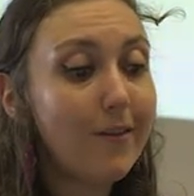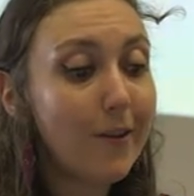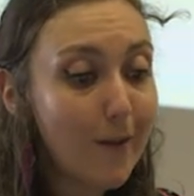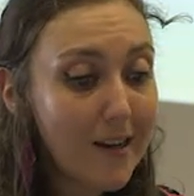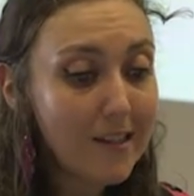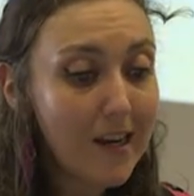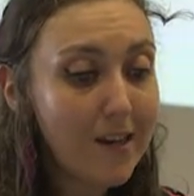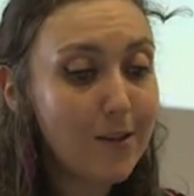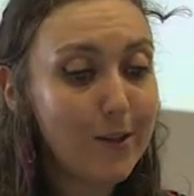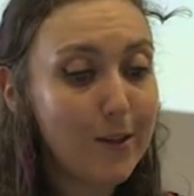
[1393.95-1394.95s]
"the great
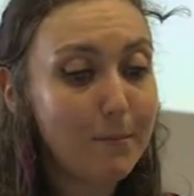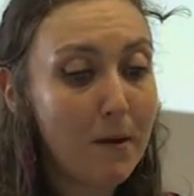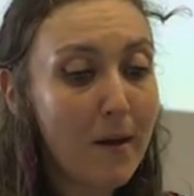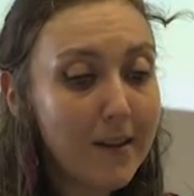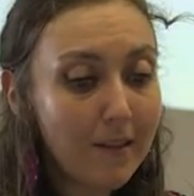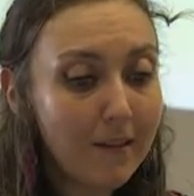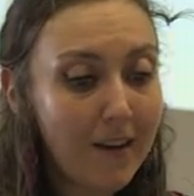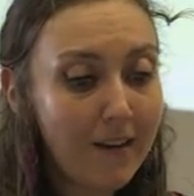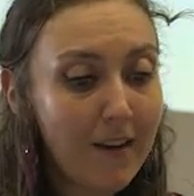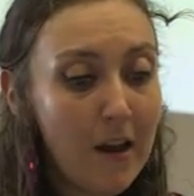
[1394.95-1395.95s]
change induced by
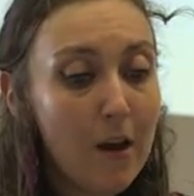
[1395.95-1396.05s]
Mescaline